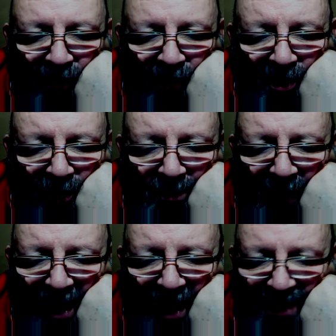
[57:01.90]
the good
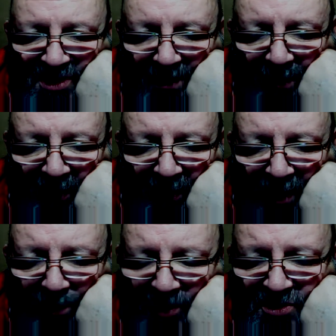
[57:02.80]
parts I'd put
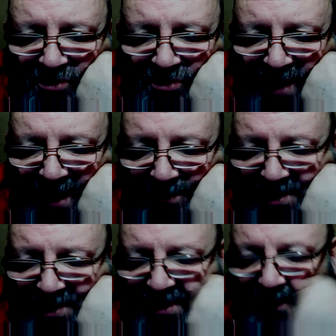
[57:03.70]
on were stripped.